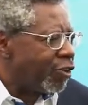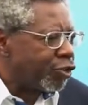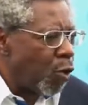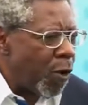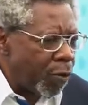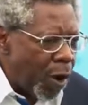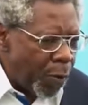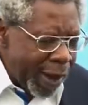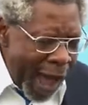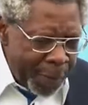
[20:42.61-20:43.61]
And so what,
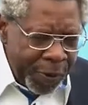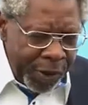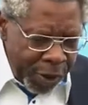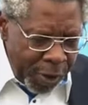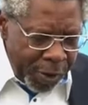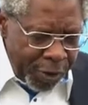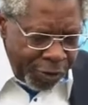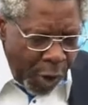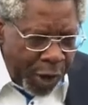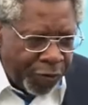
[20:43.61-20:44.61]
what would happen here
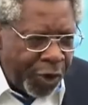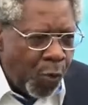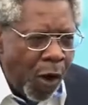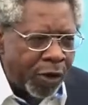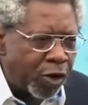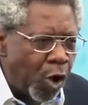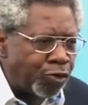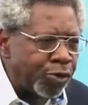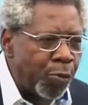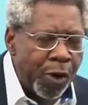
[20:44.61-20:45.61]
is that if he wanted to
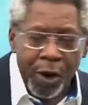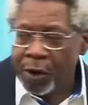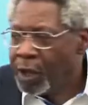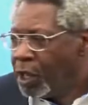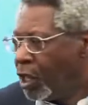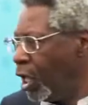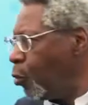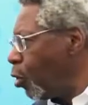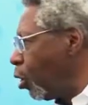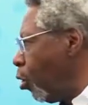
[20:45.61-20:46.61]
go somewhere,
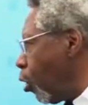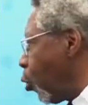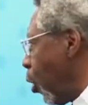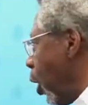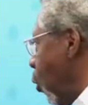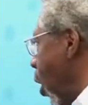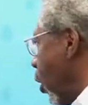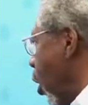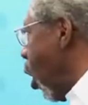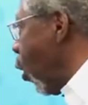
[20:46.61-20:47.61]
he would look where he
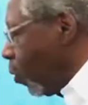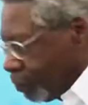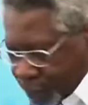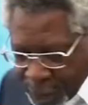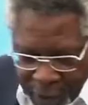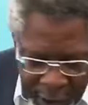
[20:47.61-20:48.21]
wanted to go